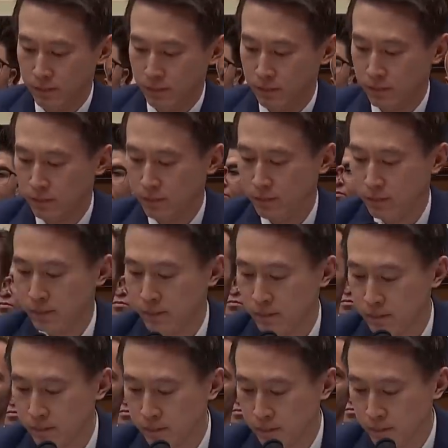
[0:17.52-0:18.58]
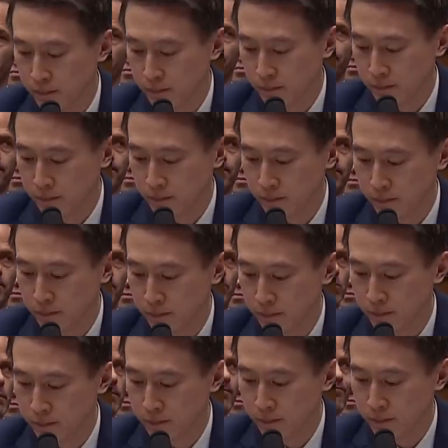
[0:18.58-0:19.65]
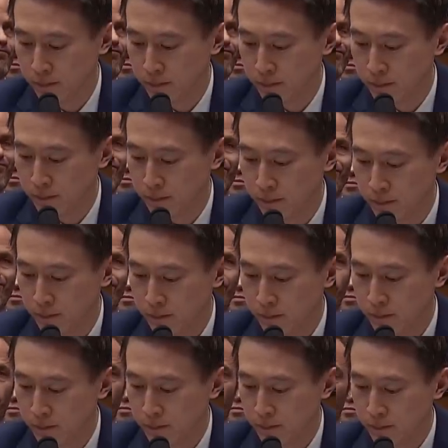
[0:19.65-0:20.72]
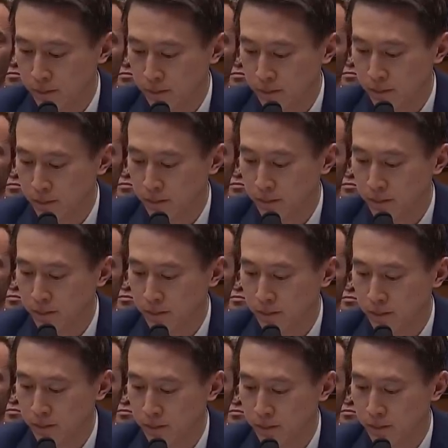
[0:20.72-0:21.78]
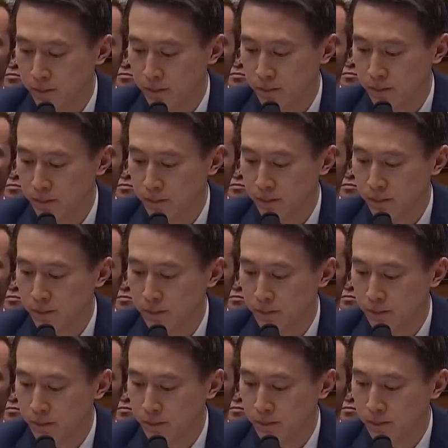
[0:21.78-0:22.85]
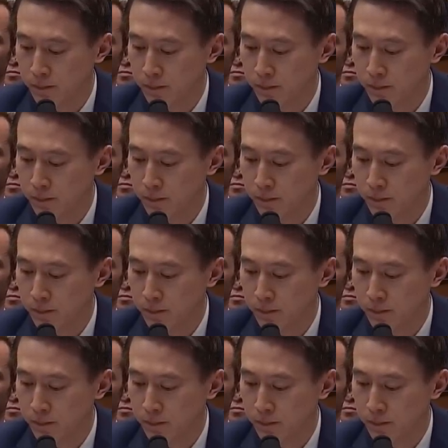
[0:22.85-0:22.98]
This person isn't speaking.